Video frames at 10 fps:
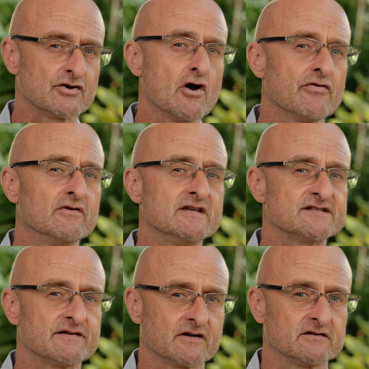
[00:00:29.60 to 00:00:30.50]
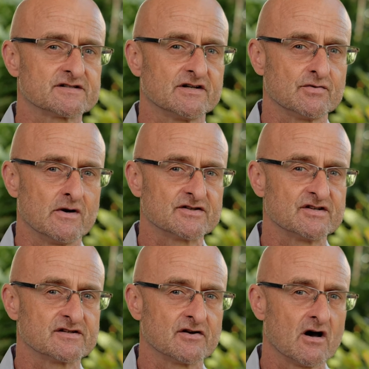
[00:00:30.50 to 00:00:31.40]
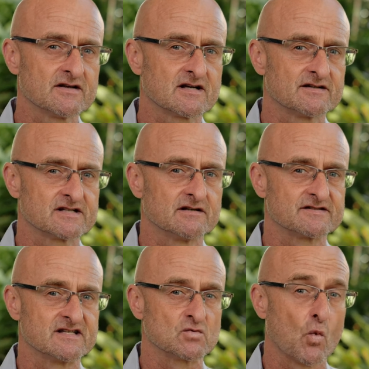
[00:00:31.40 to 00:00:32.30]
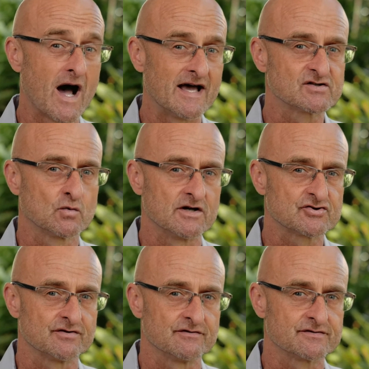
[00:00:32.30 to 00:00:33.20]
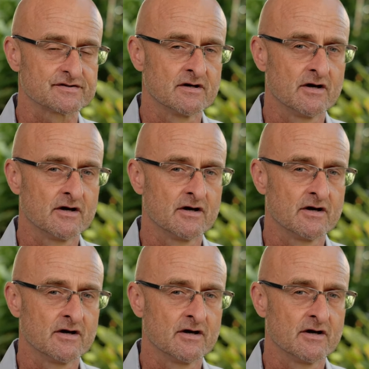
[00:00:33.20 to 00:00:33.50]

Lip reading: to go through these difficult situations and ask ourselves these wise questions.